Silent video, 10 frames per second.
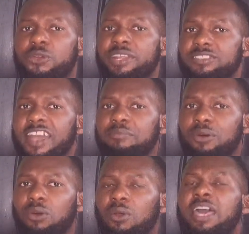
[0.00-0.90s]
For
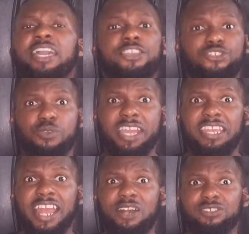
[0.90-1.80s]
example, it's
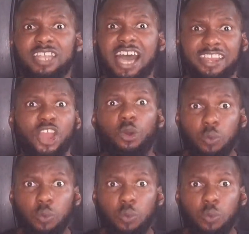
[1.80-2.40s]
raining outside.